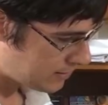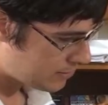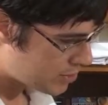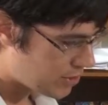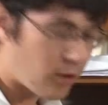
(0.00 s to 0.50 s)

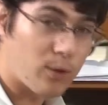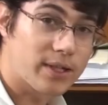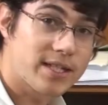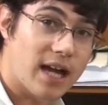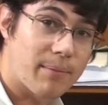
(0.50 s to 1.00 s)
Just going to hold
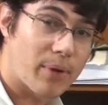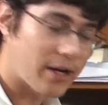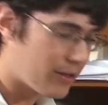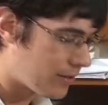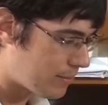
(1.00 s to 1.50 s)
his cup
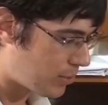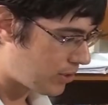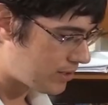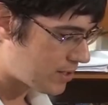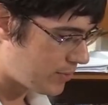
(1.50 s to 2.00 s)
under the
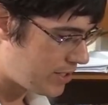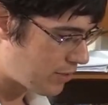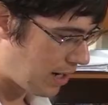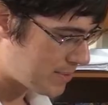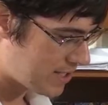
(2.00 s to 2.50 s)
ball so when he
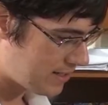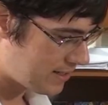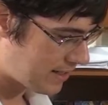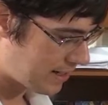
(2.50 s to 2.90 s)
drops it,